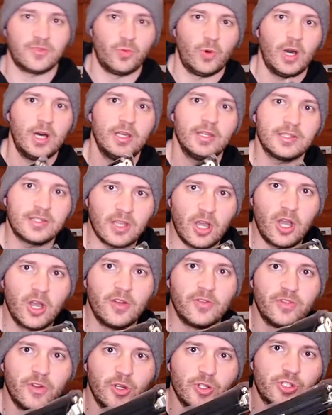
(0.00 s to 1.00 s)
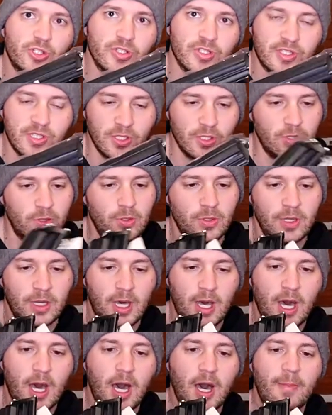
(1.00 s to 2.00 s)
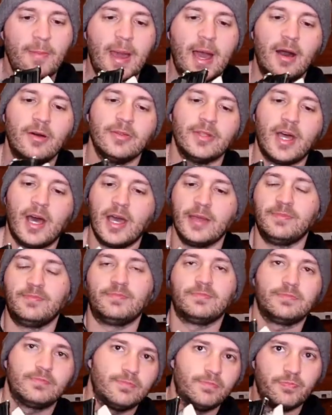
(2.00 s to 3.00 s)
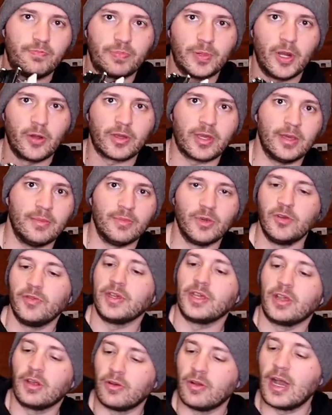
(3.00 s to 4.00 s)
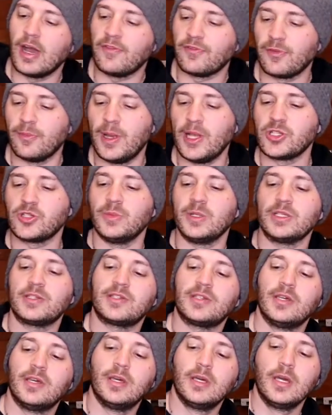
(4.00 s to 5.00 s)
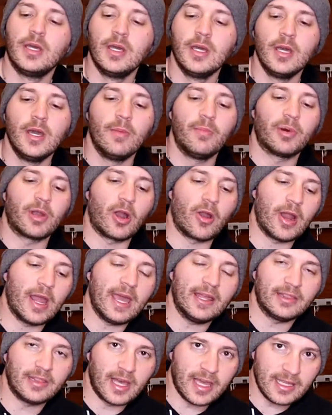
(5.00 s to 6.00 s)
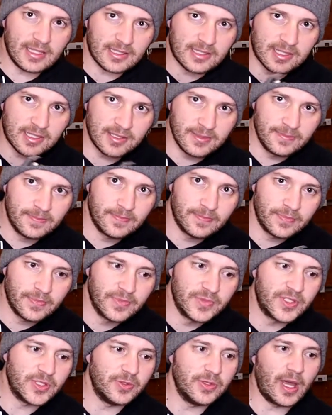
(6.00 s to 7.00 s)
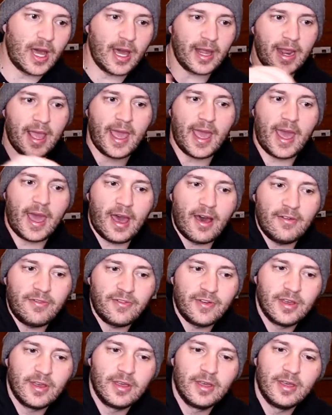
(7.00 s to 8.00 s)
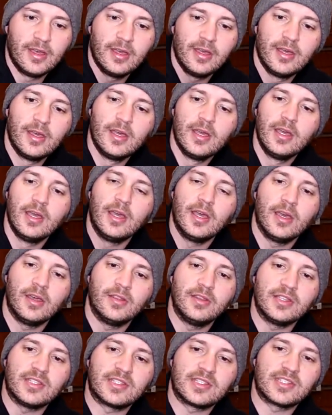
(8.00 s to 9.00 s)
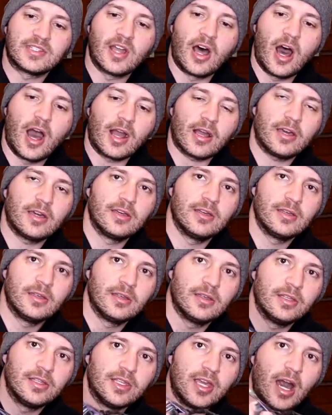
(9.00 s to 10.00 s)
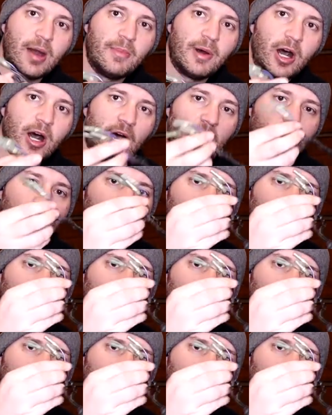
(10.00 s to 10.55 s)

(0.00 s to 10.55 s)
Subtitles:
was our version 2 mount. I broke it moving it around for measurements. But our headlights do not have the stock Yamaha